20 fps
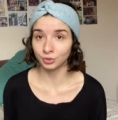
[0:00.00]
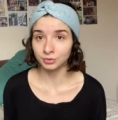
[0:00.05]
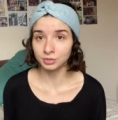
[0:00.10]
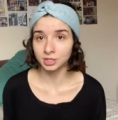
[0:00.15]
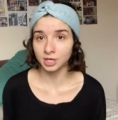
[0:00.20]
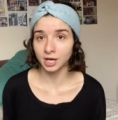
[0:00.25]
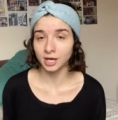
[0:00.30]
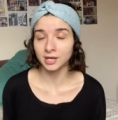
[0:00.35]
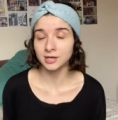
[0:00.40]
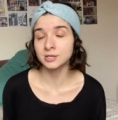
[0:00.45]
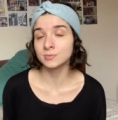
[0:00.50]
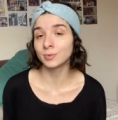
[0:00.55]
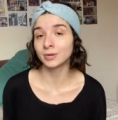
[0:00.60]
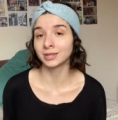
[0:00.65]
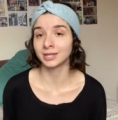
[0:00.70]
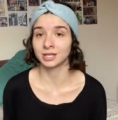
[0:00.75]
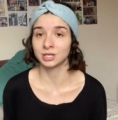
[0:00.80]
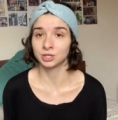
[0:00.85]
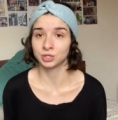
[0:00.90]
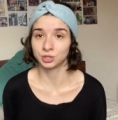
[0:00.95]
Change, but
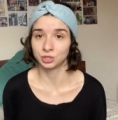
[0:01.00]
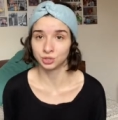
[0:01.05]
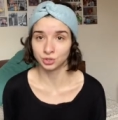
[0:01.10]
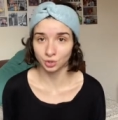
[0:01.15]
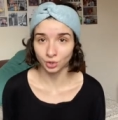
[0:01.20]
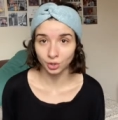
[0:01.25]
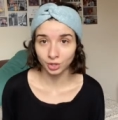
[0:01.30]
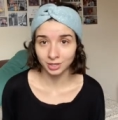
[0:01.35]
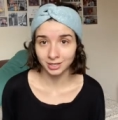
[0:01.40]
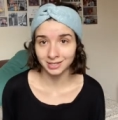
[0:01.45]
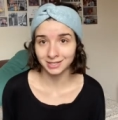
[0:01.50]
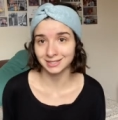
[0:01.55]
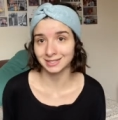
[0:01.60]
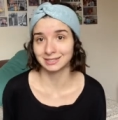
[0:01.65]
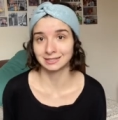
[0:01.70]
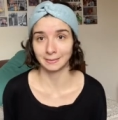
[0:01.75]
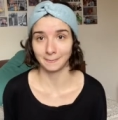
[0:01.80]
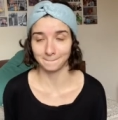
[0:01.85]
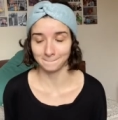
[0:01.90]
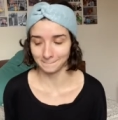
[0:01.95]
they should because
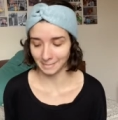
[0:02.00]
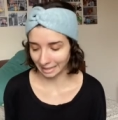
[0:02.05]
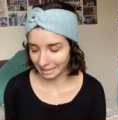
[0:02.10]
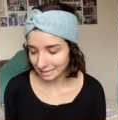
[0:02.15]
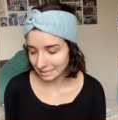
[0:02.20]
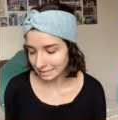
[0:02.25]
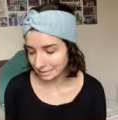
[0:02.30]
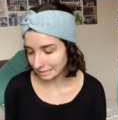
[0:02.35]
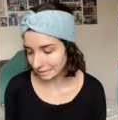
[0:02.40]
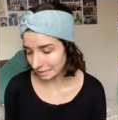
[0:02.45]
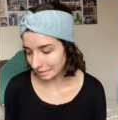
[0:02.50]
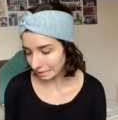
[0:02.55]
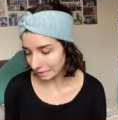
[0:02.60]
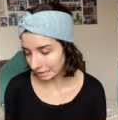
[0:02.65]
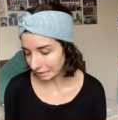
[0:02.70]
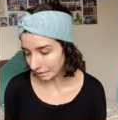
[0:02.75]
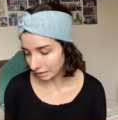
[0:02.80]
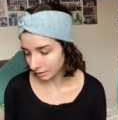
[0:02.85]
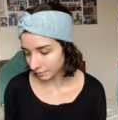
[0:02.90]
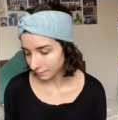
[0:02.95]
it's
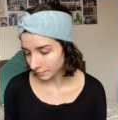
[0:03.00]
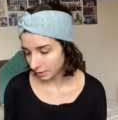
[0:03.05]
amazing.